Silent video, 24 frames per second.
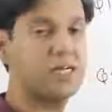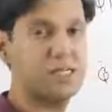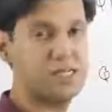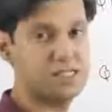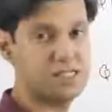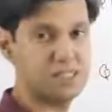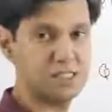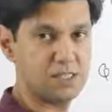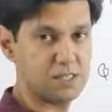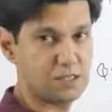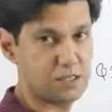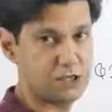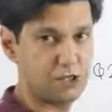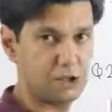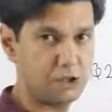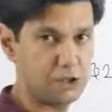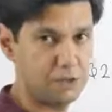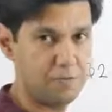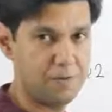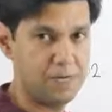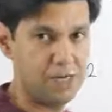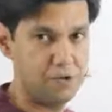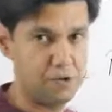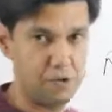girls
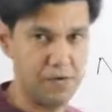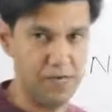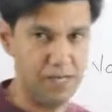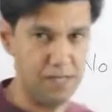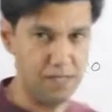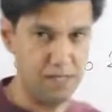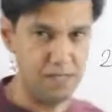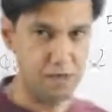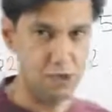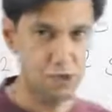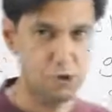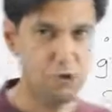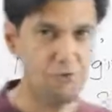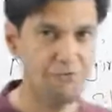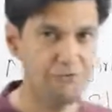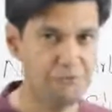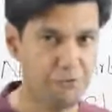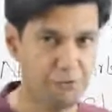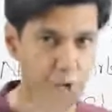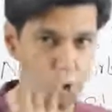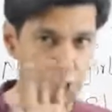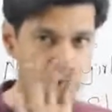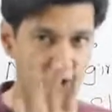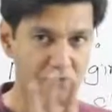should be together. So
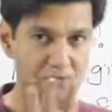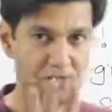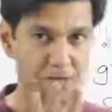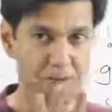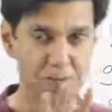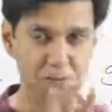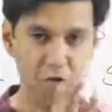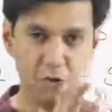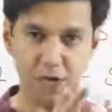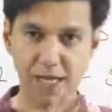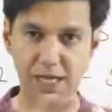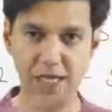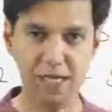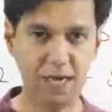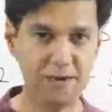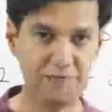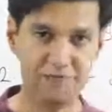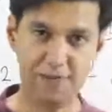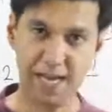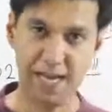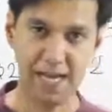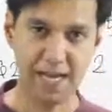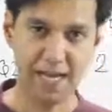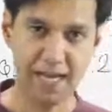4 of them together
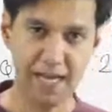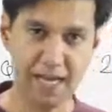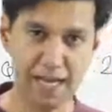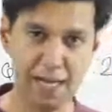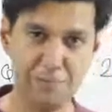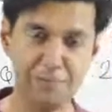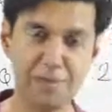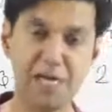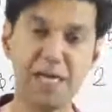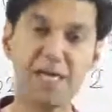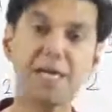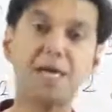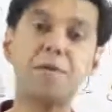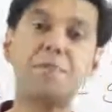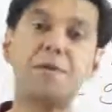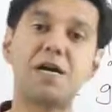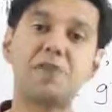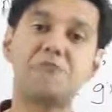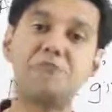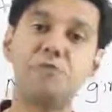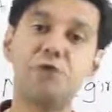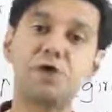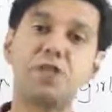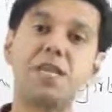I've taken eliminated,
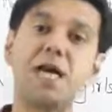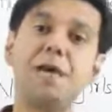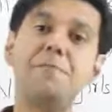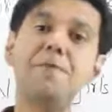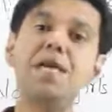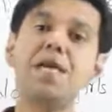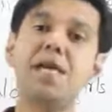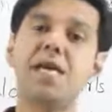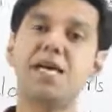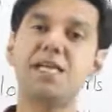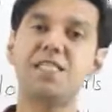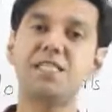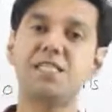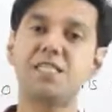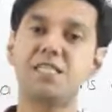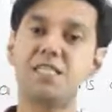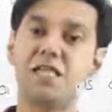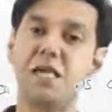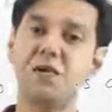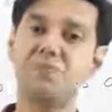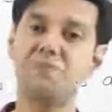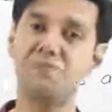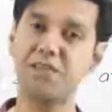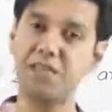but would there be
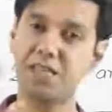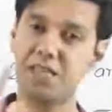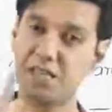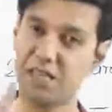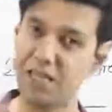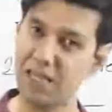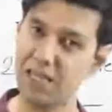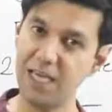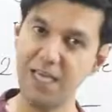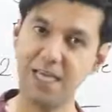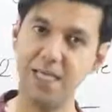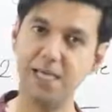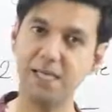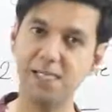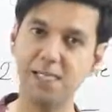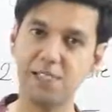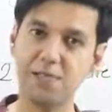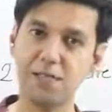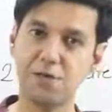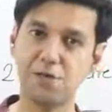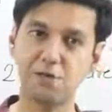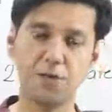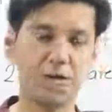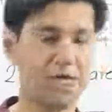cases left where 3
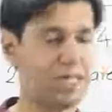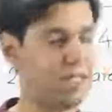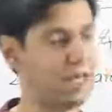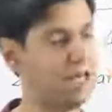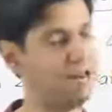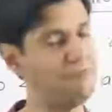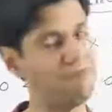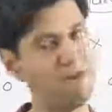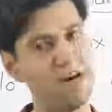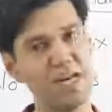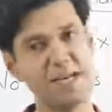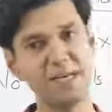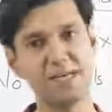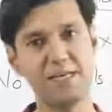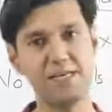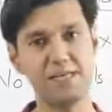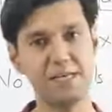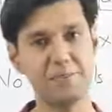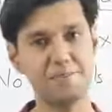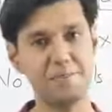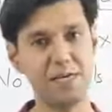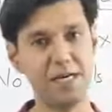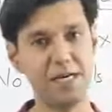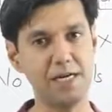girls are together and 1 is
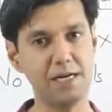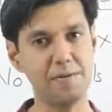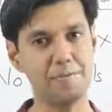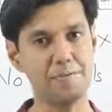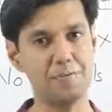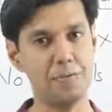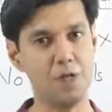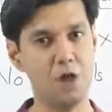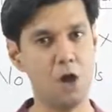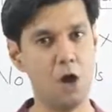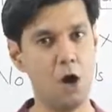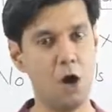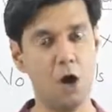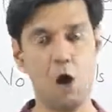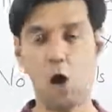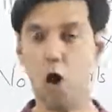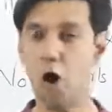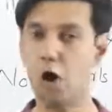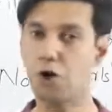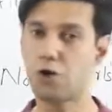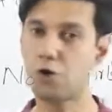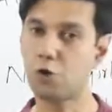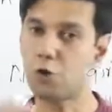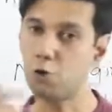separate?
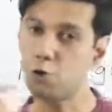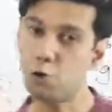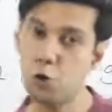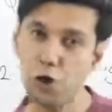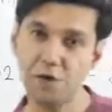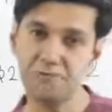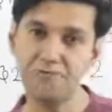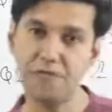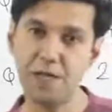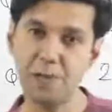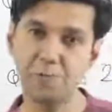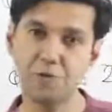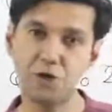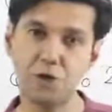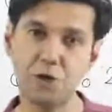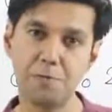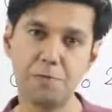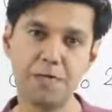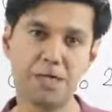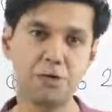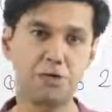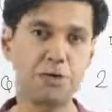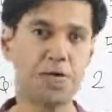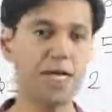Or 2 of them
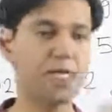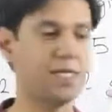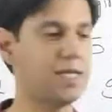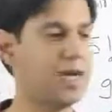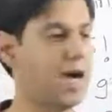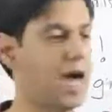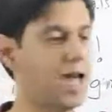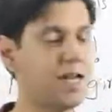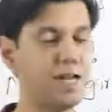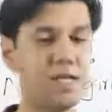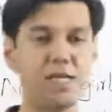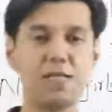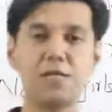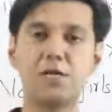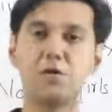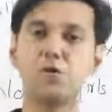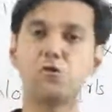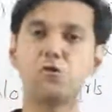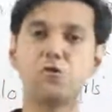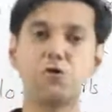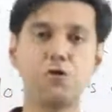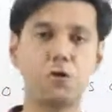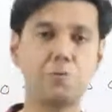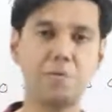could be together, another
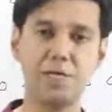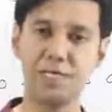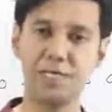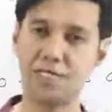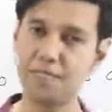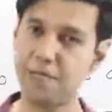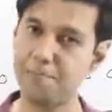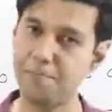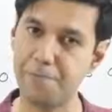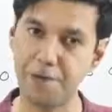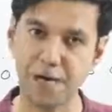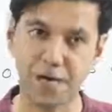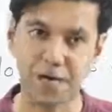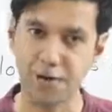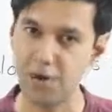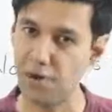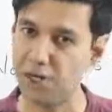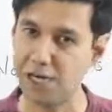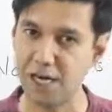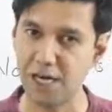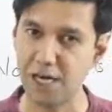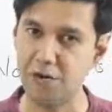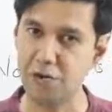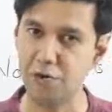2 could be separate
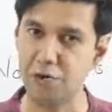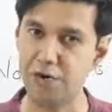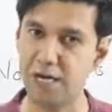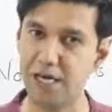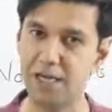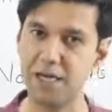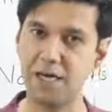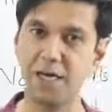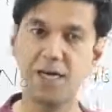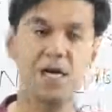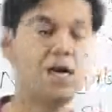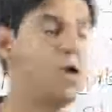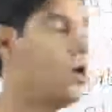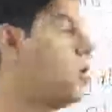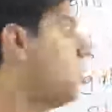or yet together.